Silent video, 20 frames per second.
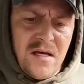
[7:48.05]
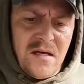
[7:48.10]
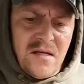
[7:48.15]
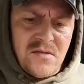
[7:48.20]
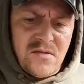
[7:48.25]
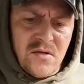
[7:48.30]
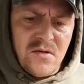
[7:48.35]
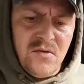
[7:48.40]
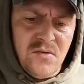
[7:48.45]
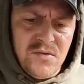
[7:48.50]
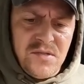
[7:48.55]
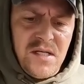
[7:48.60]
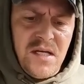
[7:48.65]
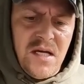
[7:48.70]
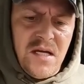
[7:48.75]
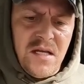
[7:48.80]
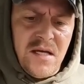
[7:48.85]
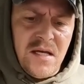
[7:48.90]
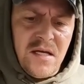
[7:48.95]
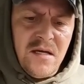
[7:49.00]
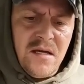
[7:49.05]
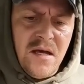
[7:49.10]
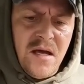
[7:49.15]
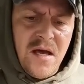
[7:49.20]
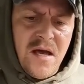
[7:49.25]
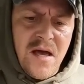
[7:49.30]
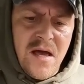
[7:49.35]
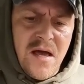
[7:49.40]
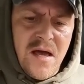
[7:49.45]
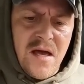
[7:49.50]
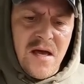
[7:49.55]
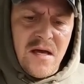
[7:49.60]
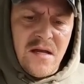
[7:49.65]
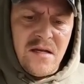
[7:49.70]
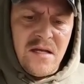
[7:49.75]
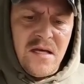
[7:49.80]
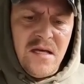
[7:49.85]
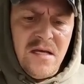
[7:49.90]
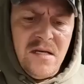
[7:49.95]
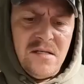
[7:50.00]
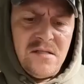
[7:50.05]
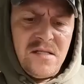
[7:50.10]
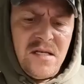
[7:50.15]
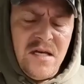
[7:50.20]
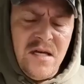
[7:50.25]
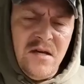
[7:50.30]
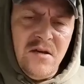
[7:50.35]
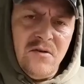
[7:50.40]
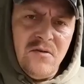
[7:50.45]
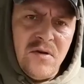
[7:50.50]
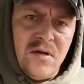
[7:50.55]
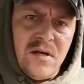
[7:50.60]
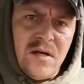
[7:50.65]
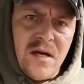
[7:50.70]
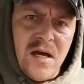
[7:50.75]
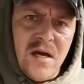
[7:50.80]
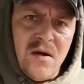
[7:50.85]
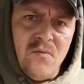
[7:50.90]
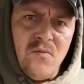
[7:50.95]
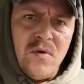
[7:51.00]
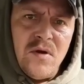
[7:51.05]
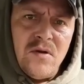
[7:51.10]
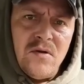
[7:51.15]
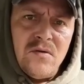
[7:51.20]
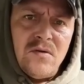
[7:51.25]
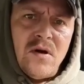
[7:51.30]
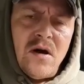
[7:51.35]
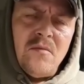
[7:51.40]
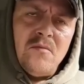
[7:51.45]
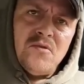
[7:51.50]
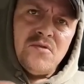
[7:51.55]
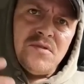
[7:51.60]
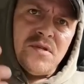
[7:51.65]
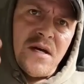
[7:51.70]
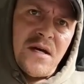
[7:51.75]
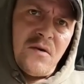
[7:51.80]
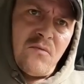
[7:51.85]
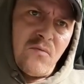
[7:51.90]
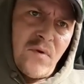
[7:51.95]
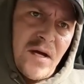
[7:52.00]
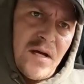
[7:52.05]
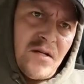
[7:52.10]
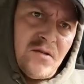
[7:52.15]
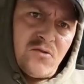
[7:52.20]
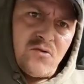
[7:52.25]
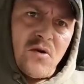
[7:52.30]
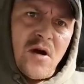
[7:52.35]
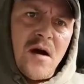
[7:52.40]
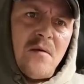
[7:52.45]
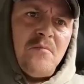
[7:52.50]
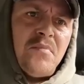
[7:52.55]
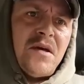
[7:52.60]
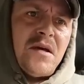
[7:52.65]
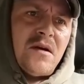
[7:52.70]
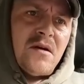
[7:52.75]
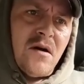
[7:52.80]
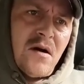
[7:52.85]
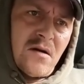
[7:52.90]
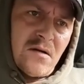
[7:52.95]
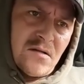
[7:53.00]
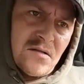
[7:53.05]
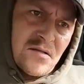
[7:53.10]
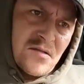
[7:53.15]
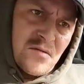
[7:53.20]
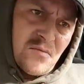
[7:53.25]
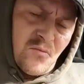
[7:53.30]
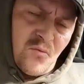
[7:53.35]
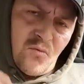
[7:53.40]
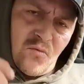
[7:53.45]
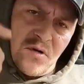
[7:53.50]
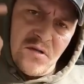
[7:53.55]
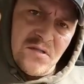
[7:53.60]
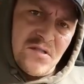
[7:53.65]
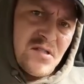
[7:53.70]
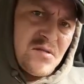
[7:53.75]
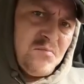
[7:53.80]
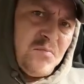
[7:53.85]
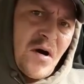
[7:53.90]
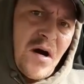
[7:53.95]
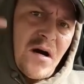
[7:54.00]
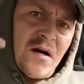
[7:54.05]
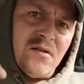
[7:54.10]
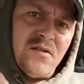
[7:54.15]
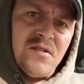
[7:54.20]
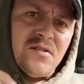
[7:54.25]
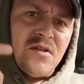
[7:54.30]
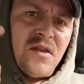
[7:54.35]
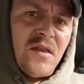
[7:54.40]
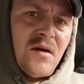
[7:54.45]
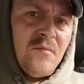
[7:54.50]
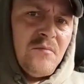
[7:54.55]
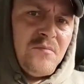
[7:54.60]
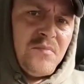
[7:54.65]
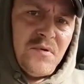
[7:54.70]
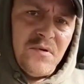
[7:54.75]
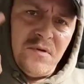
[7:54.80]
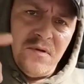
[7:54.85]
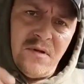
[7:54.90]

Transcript: his uncle's eating and he's hearing a weird, almost like rain dropping on a one spot, just thump,